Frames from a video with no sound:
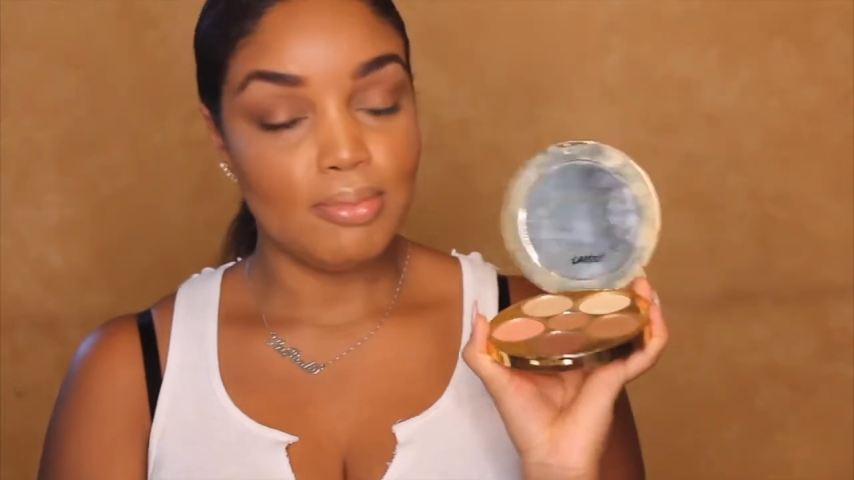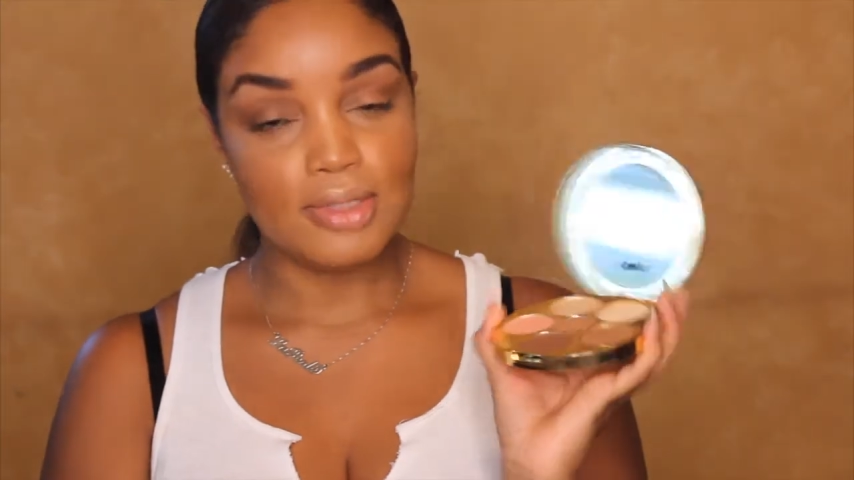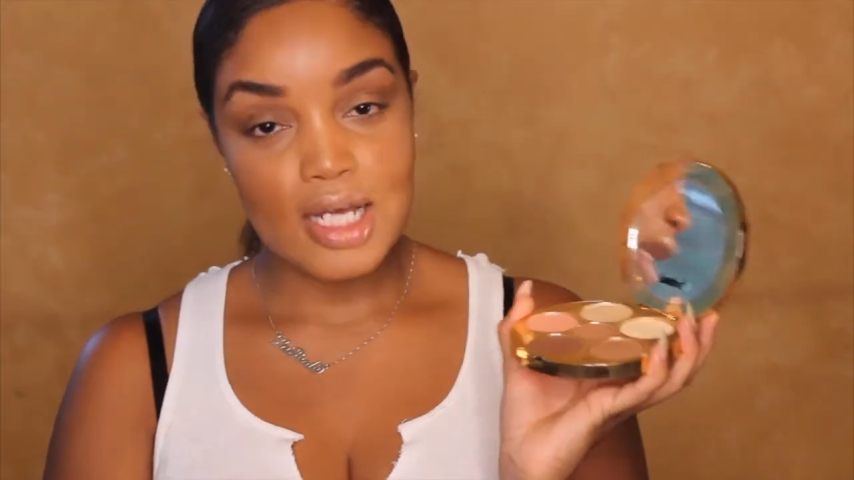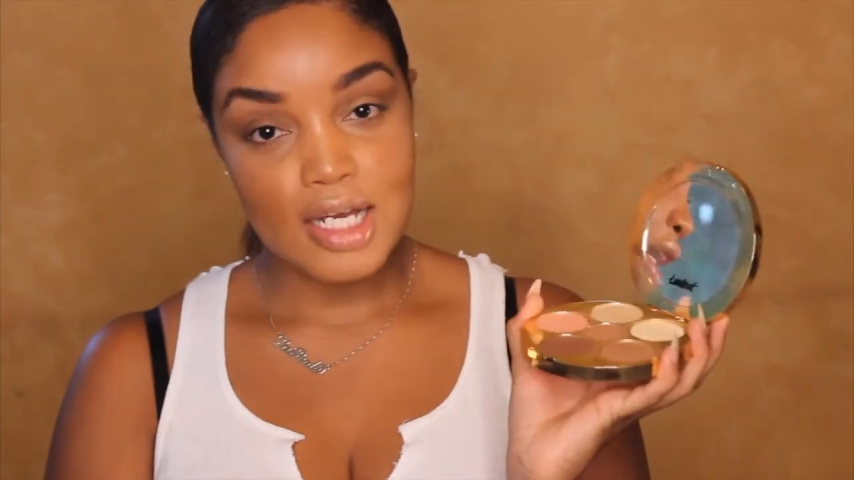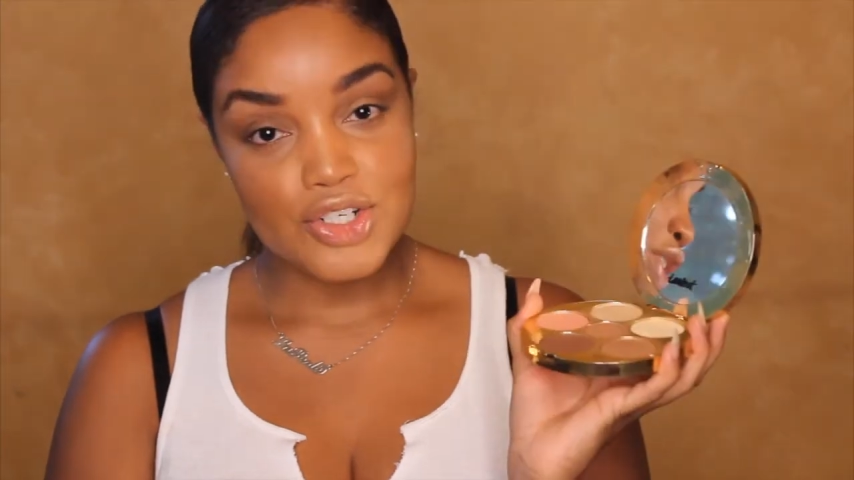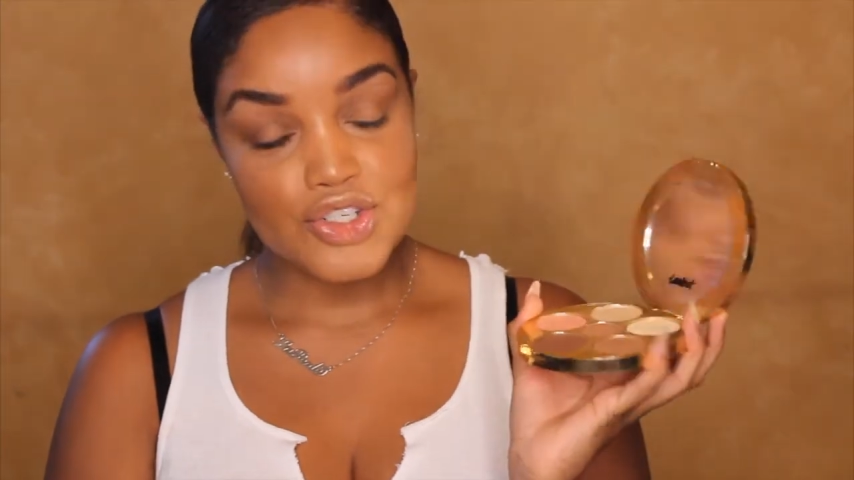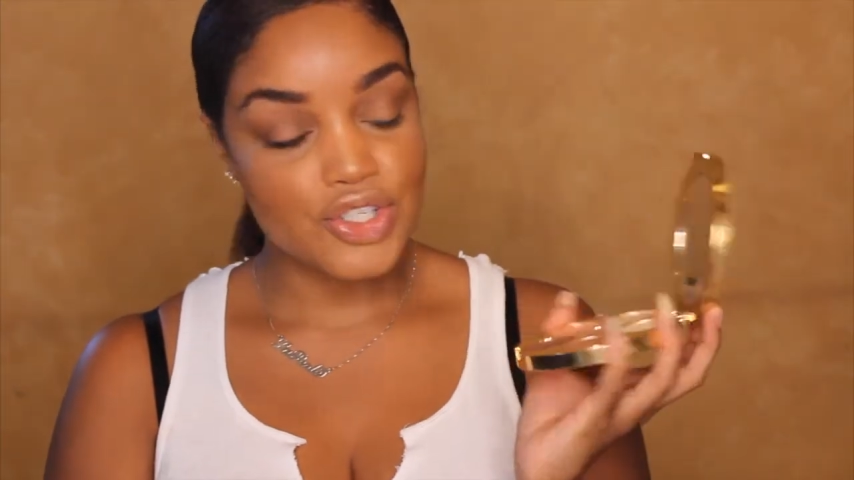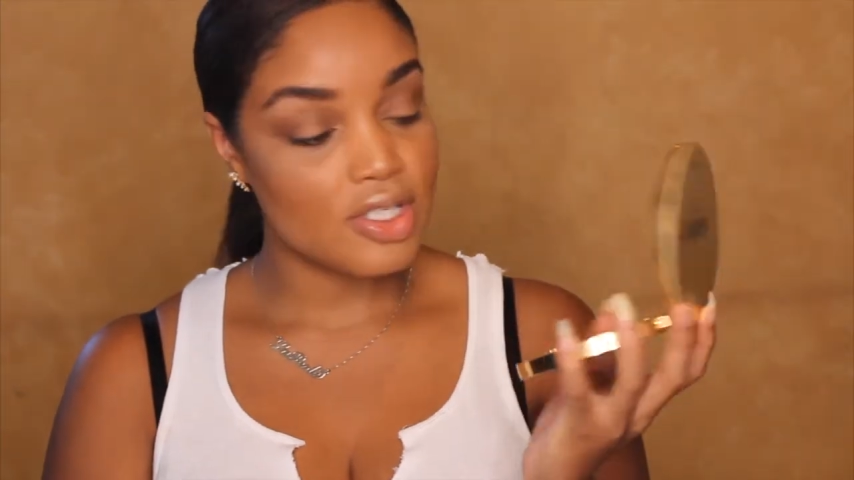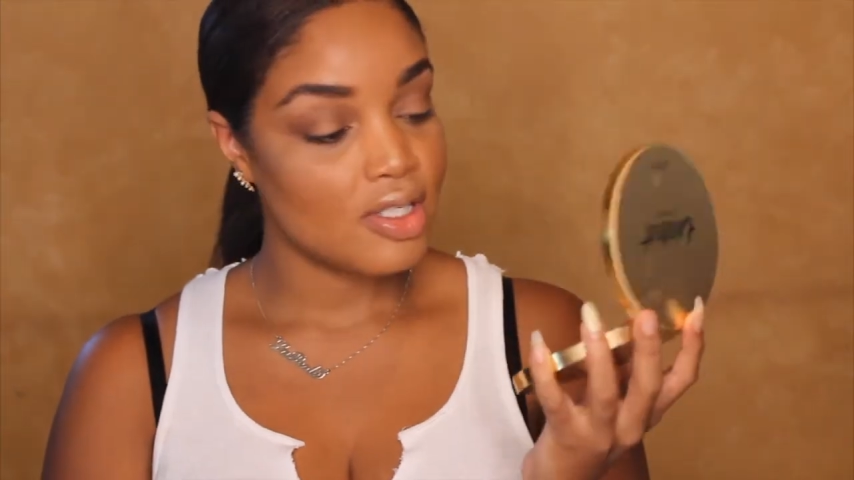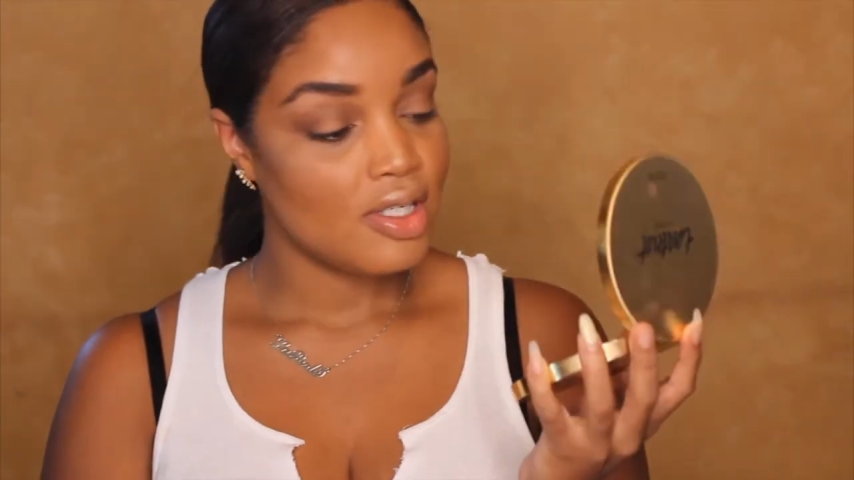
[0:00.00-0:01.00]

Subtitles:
blush,